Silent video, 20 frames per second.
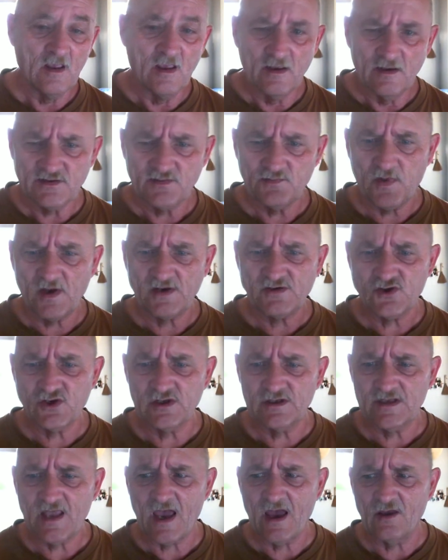Especially
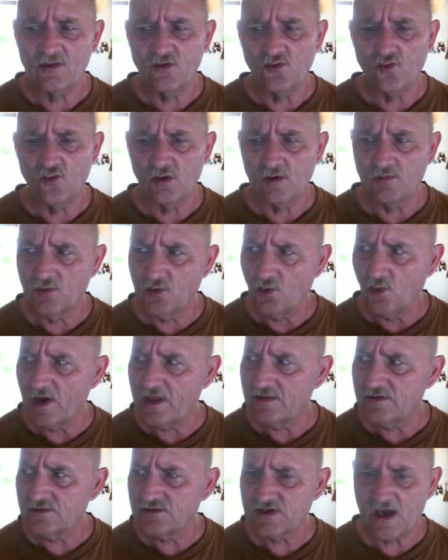now, the warmer
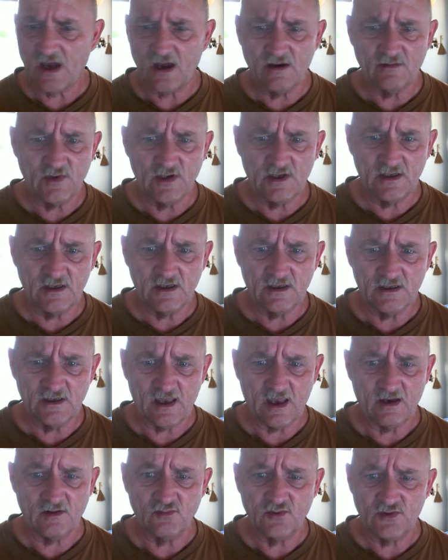weather's coming,
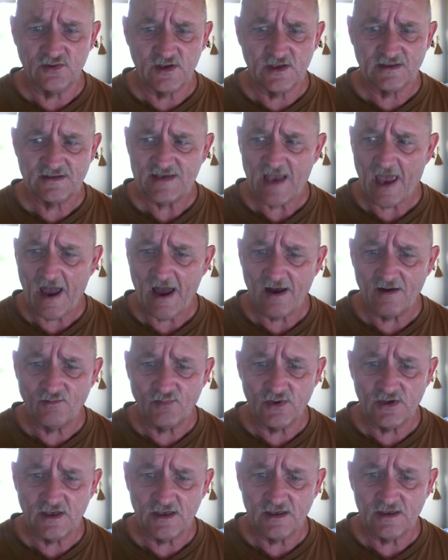everything's
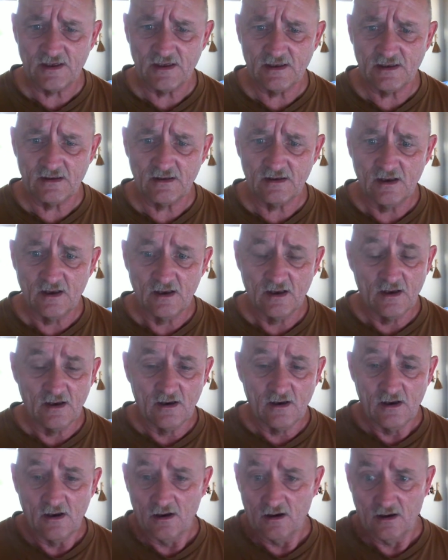happening.
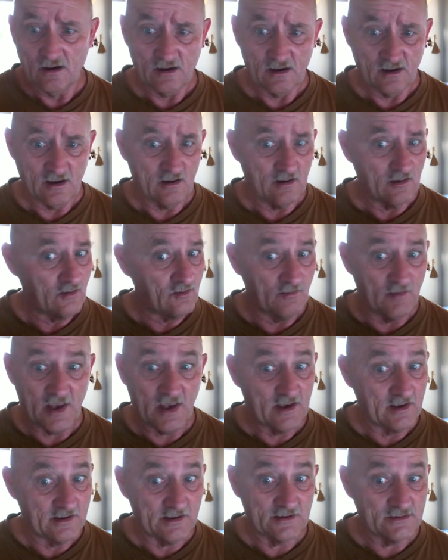Oh
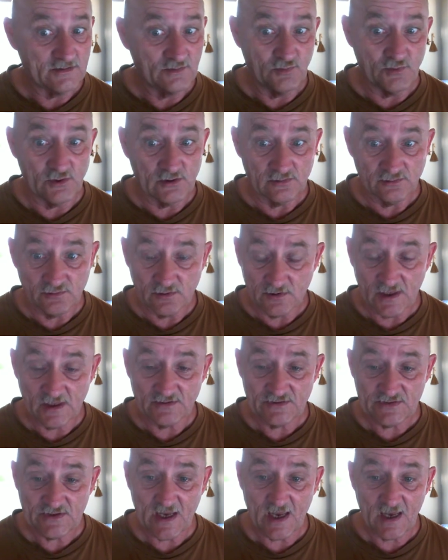man, it's beautiful
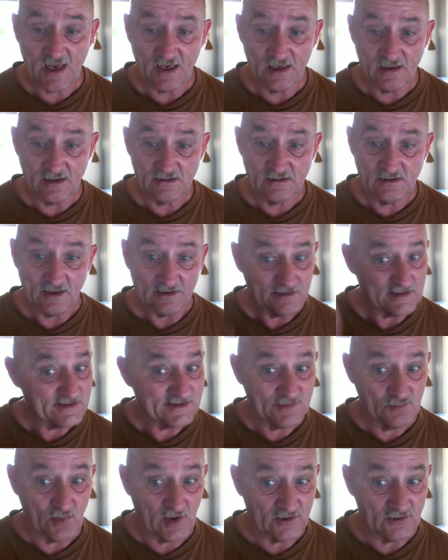outside. I just
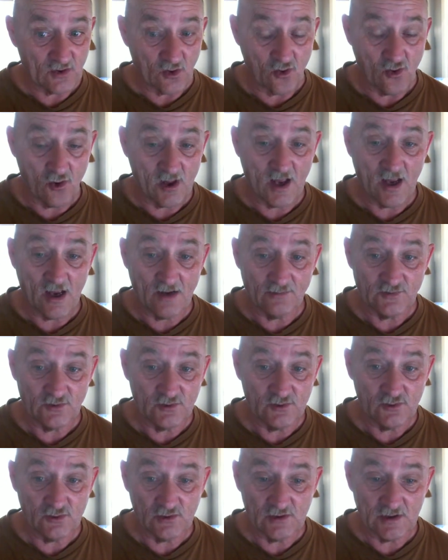spent the whole
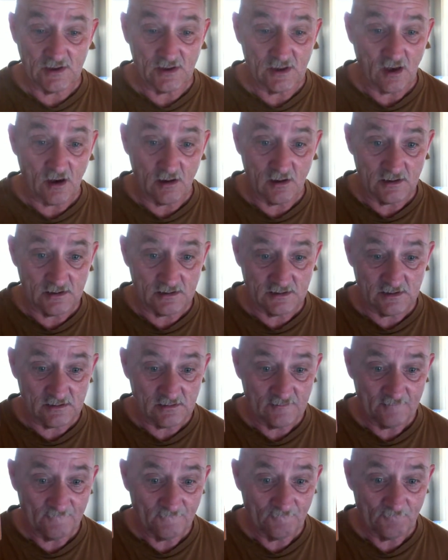afternoon in the garden.
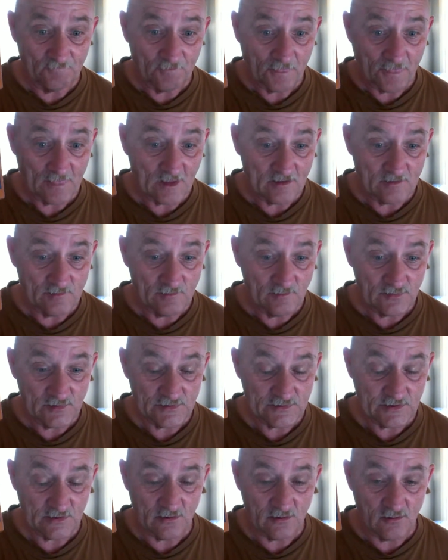
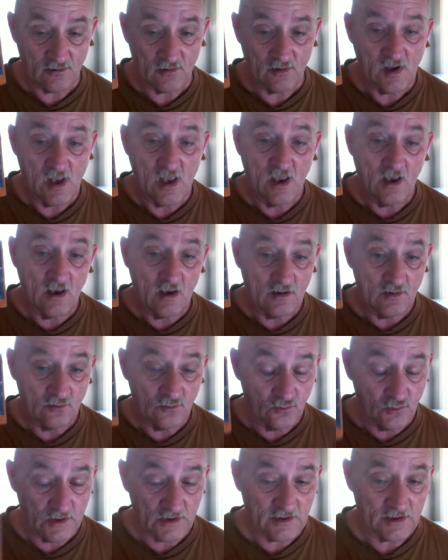So
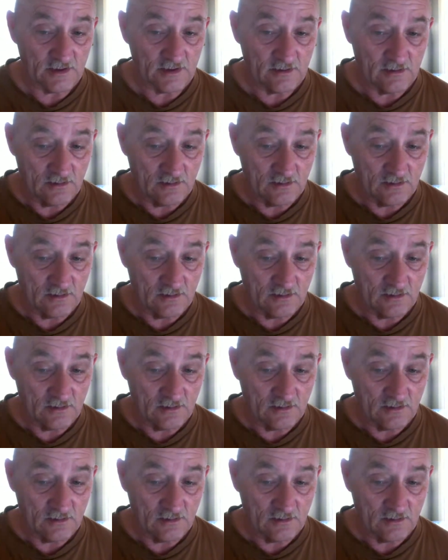really